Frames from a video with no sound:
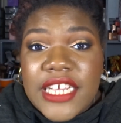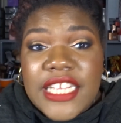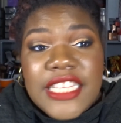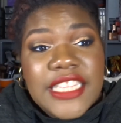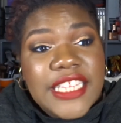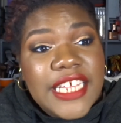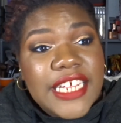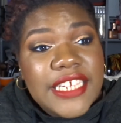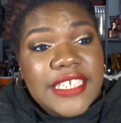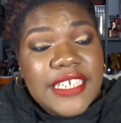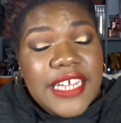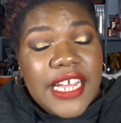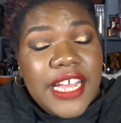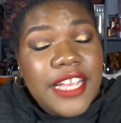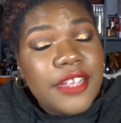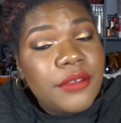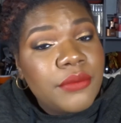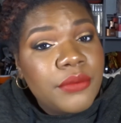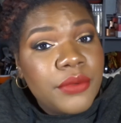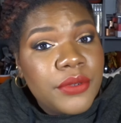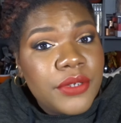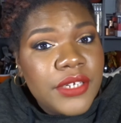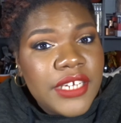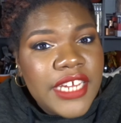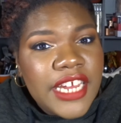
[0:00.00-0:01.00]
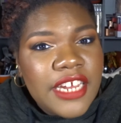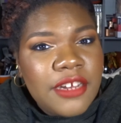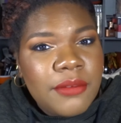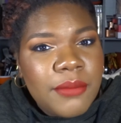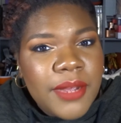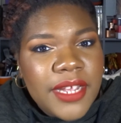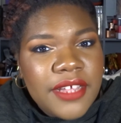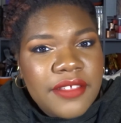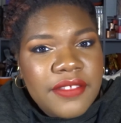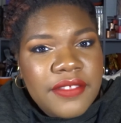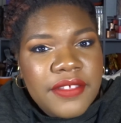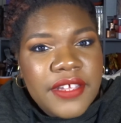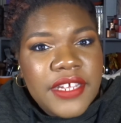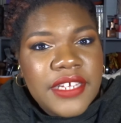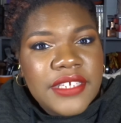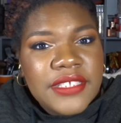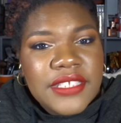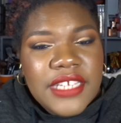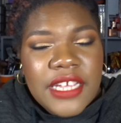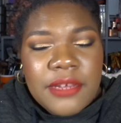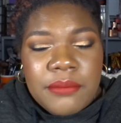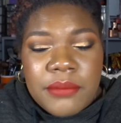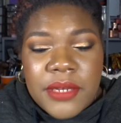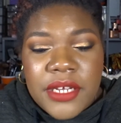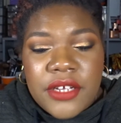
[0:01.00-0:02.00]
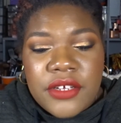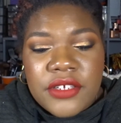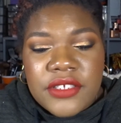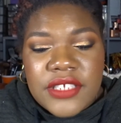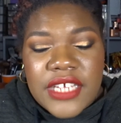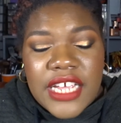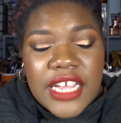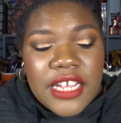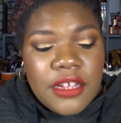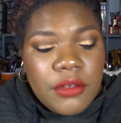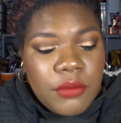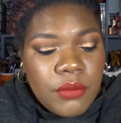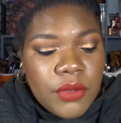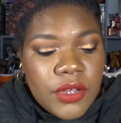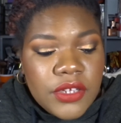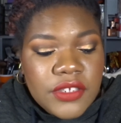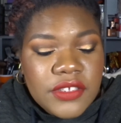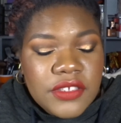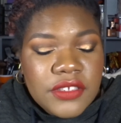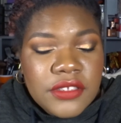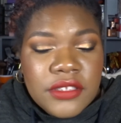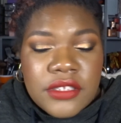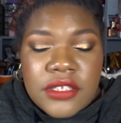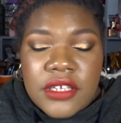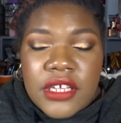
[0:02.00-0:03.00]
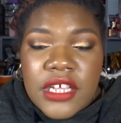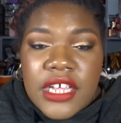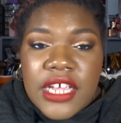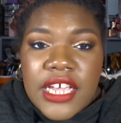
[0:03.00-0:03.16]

that I would get my things, and because I was